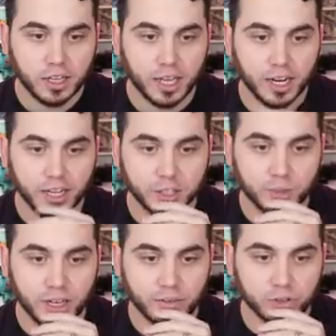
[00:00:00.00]
And I get a
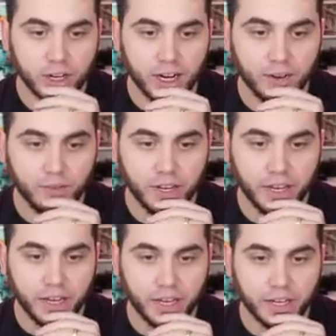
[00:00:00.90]
Spadef drop,
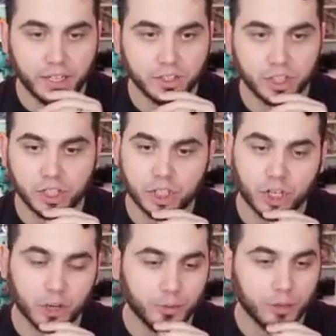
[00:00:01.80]
and he's gonna
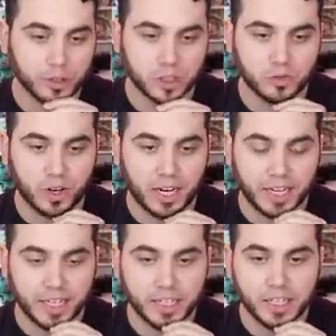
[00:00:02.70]
charm me, which is
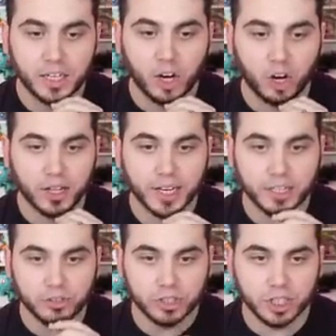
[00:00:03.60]
fine. All I
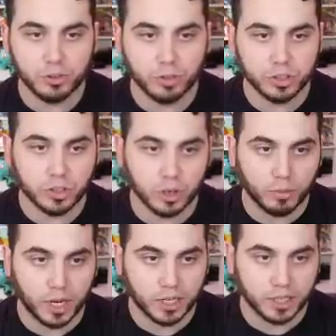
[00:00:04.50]
gotta do is get through this
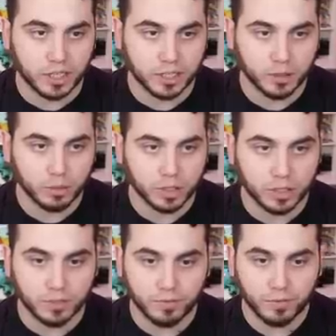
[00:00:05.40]
Darumaka, and I think we're
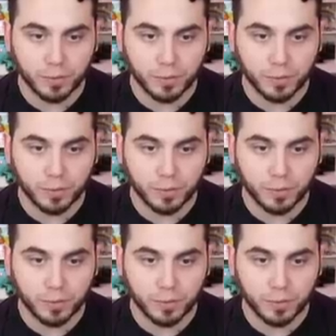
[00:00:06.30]
good.